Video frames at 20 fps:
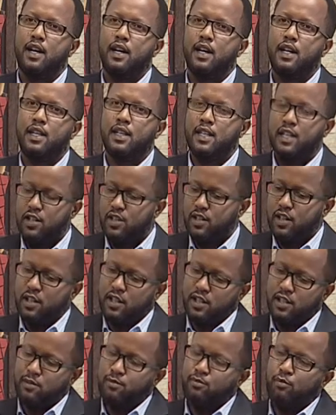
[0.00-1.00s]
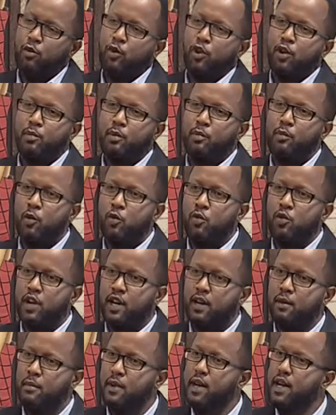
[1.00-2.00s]
These other small people who
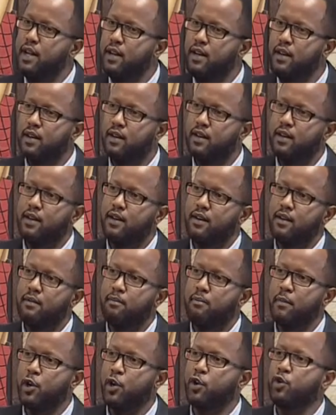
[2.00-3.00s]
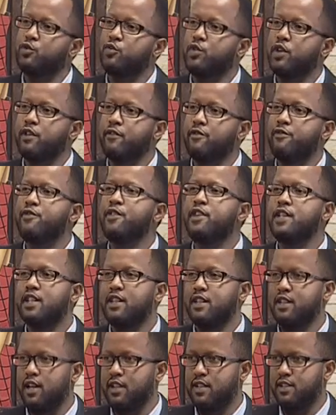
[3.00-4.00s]
come in may not really fit in
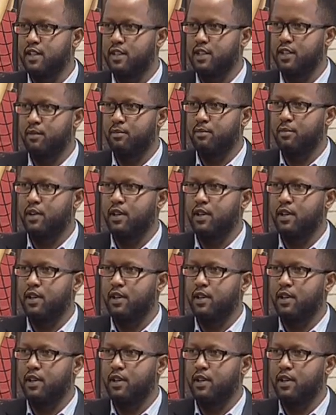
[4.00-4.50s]
that setup,